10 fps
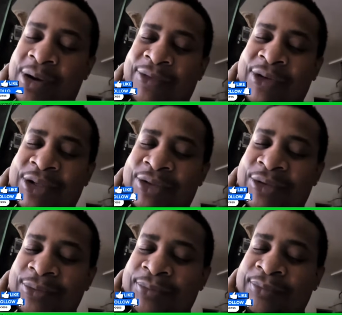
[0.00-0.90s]
fixed.
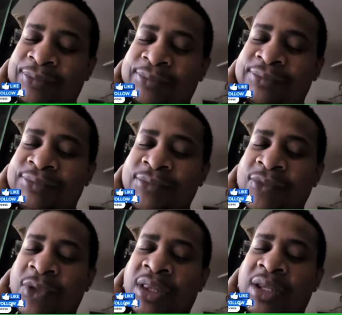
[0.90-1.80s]

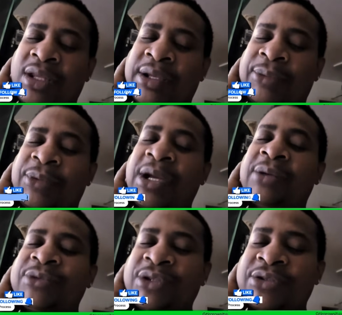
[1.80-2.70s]
When I
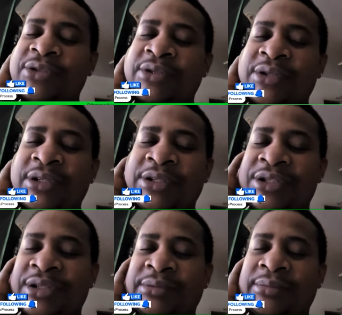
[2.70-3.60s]
took it to the
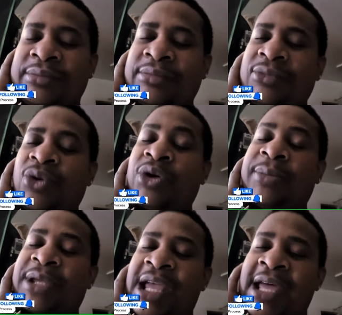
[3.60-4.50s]
dealership or the
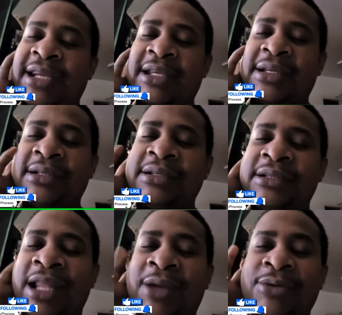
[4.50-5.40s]
mechanic,
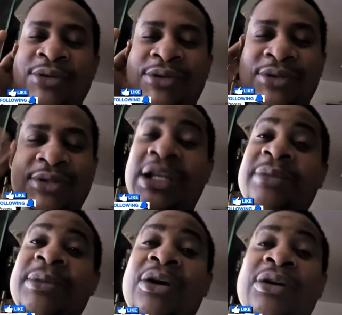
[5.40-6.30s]
they was telling
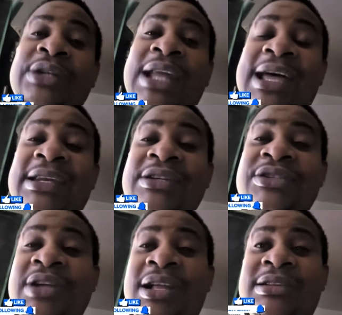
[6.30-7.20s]
me, oh,
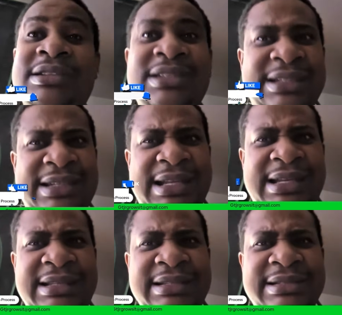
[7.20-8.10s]
$900. I said,
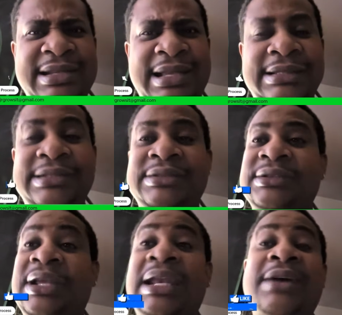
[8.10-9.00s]
$900.
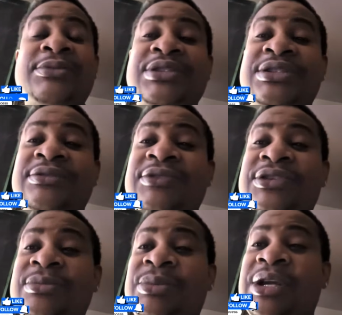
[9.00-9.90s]
And that was just to fix
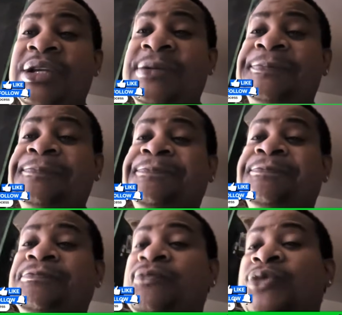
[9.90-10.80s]
the brake.
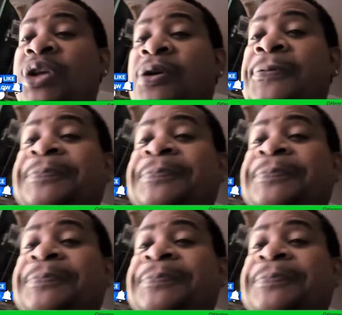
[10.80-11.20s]
So,